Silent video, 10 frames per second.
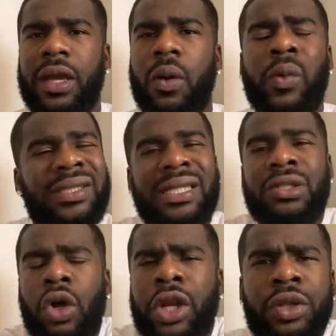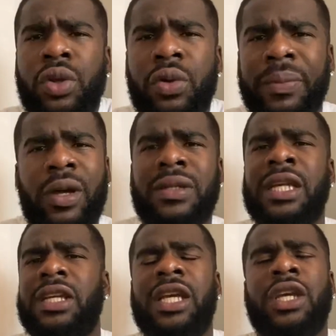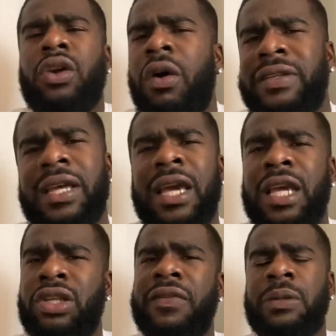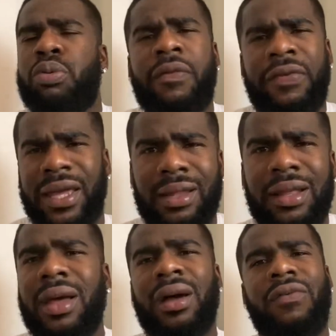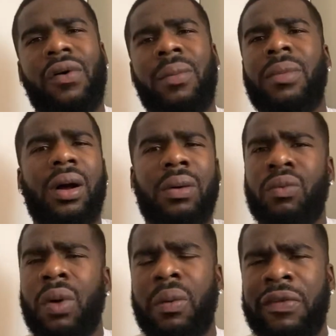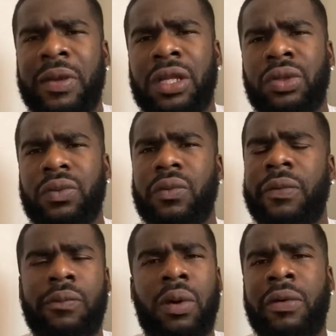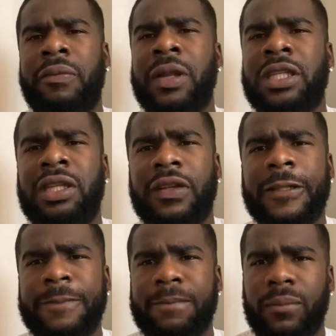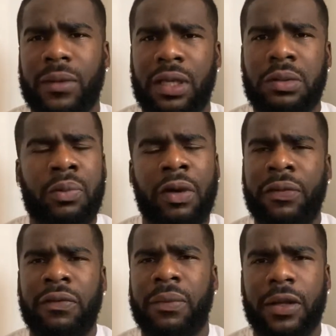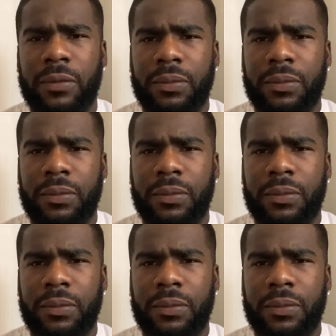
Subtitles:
which he's not going to do because he's obviously profiting from what we've been achieving. He's been profiting from it.